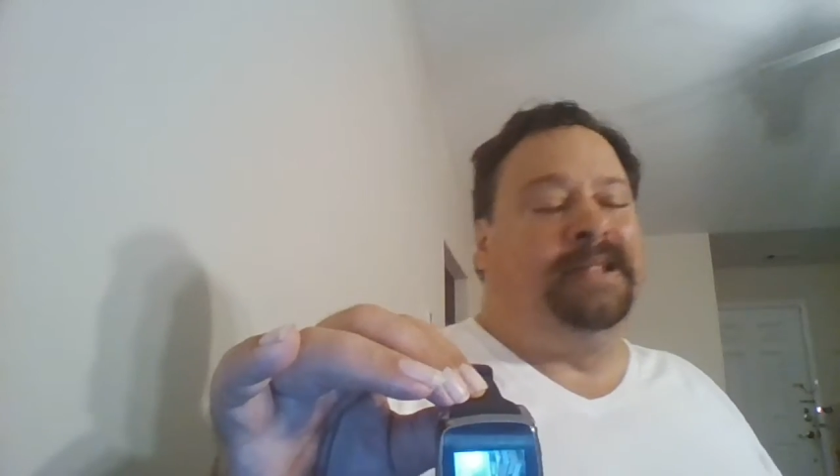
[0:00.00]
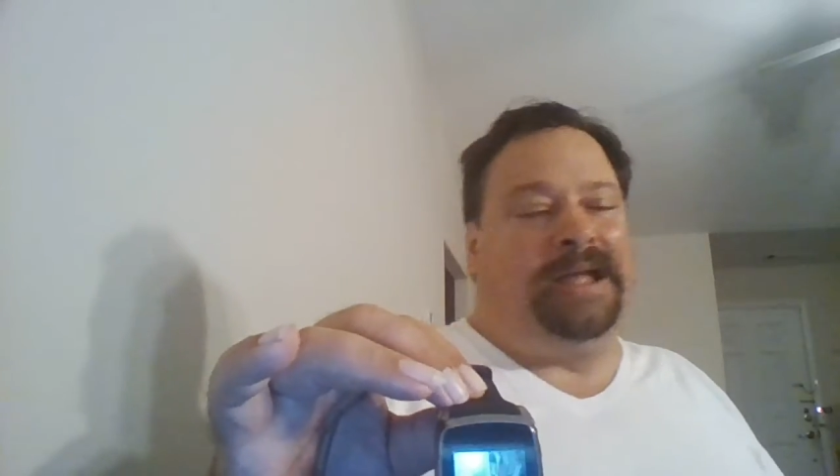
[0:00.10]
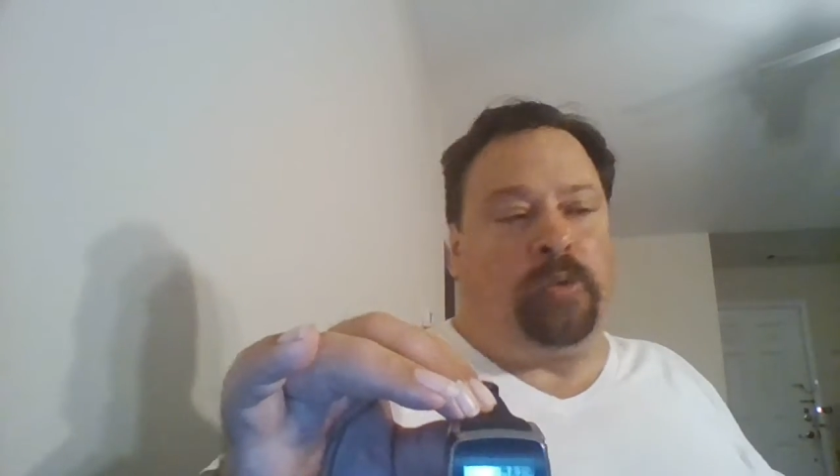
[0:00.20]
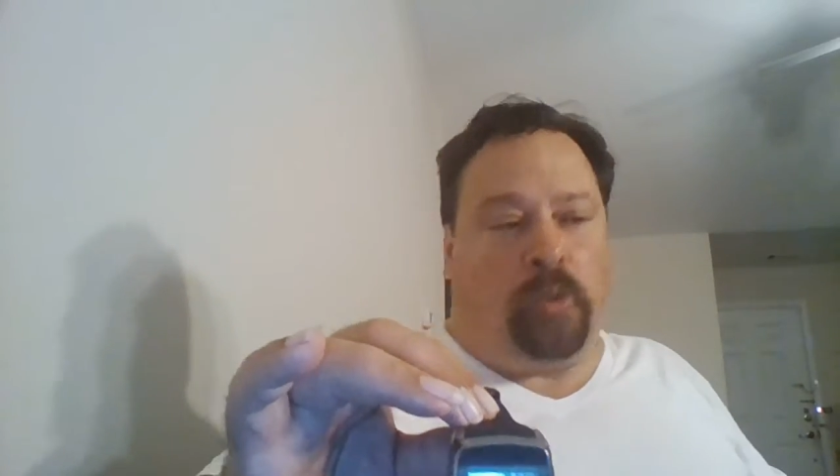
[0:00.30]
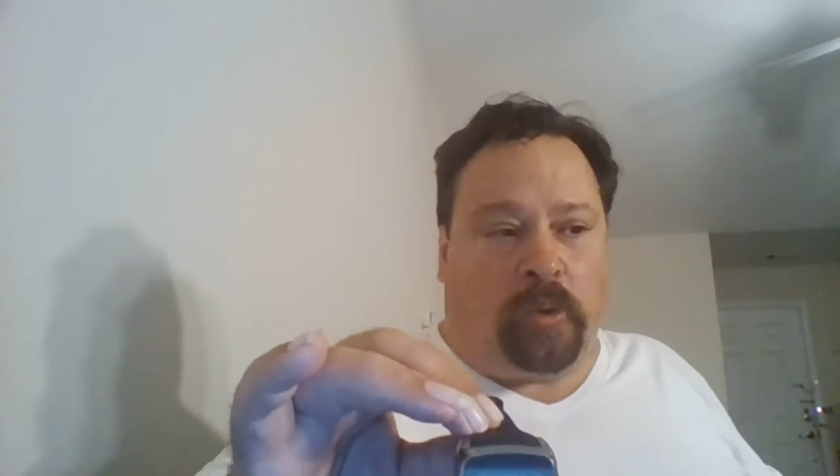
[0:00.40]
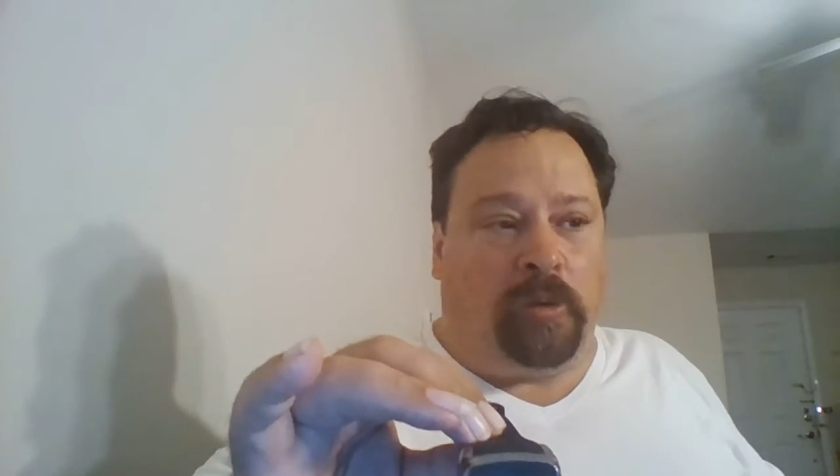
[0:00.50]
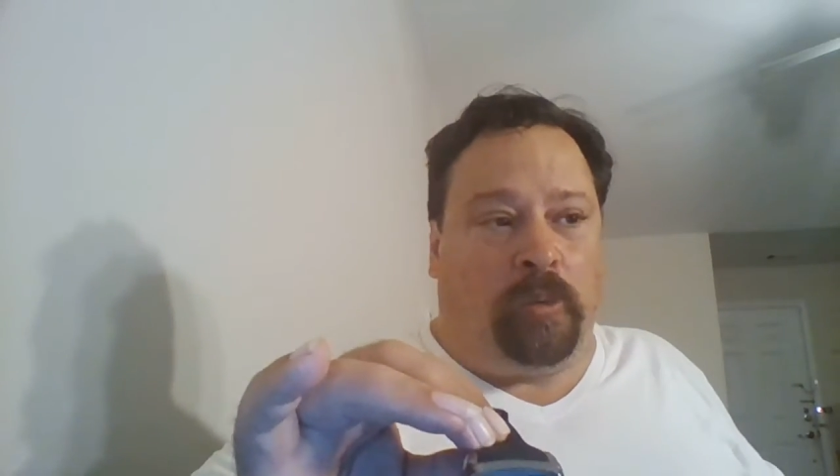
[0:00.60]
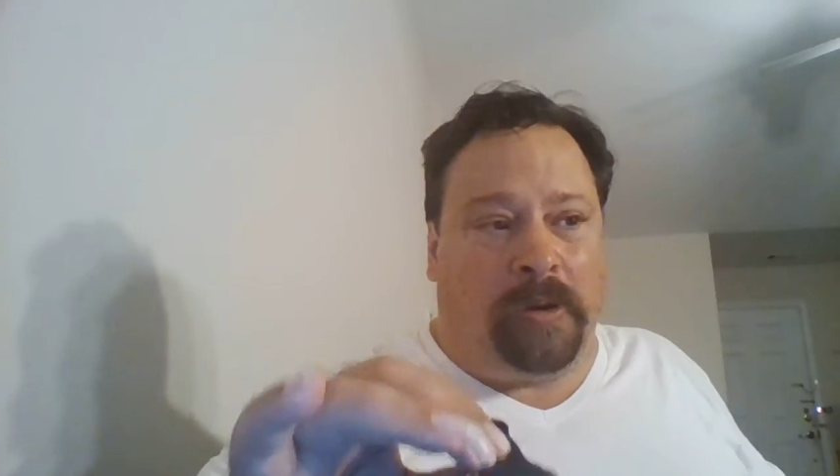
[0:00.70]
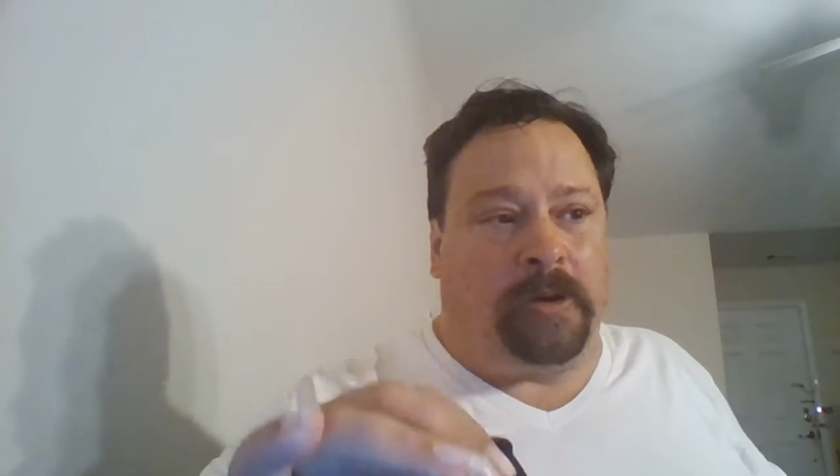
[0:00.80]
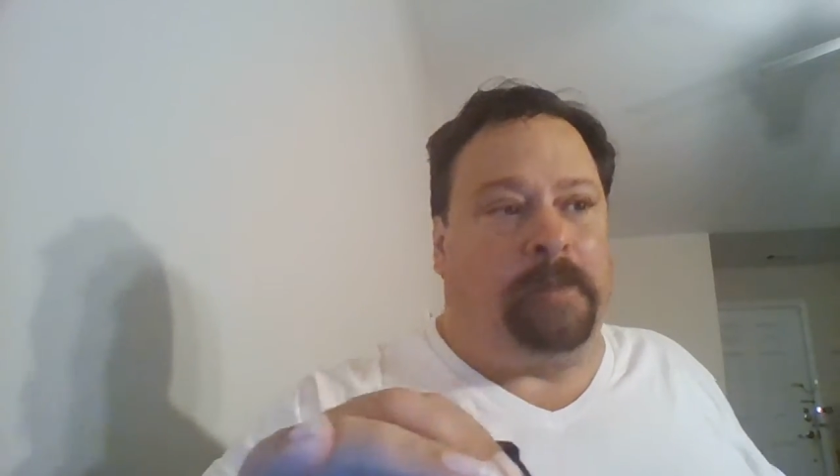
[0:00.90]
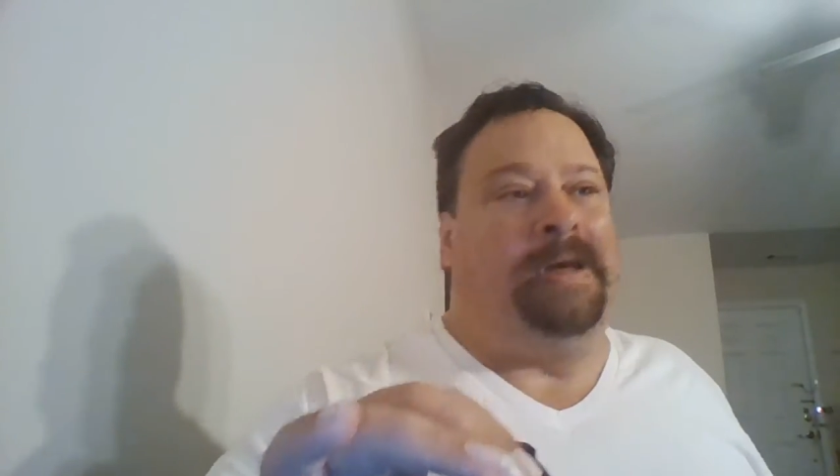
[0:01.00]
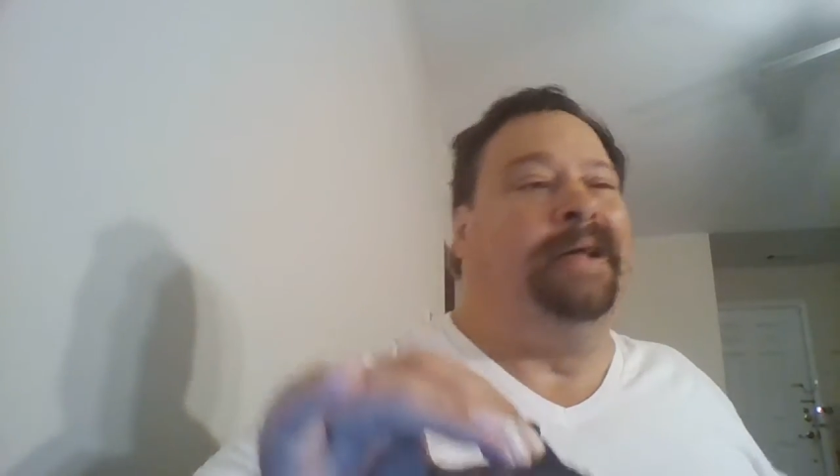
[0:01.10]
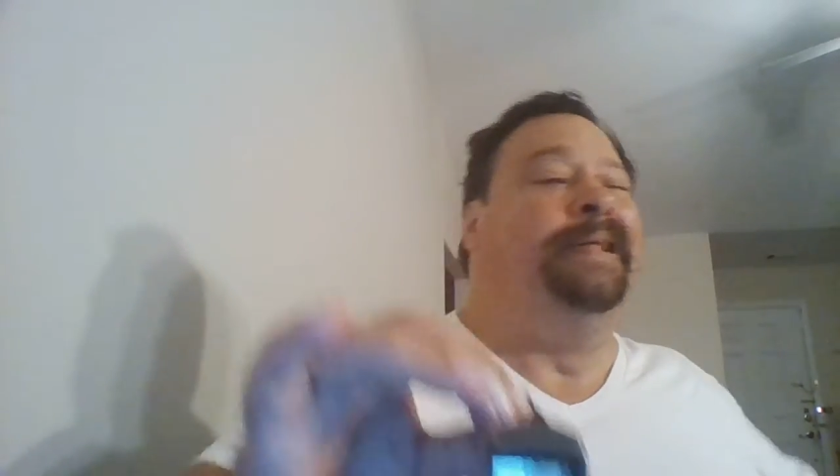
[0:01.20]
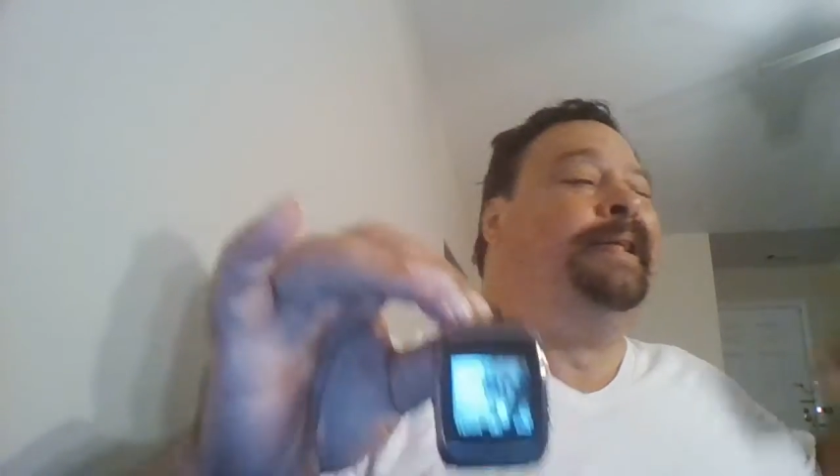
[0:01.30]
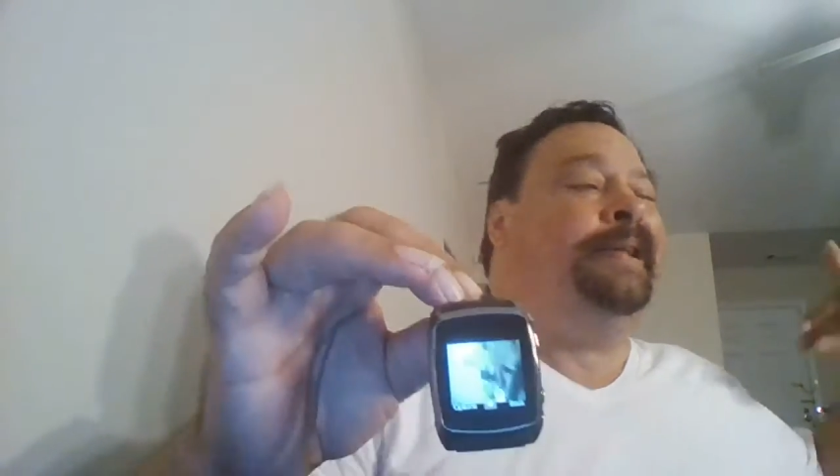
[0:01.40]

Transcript: like Orwell warned about.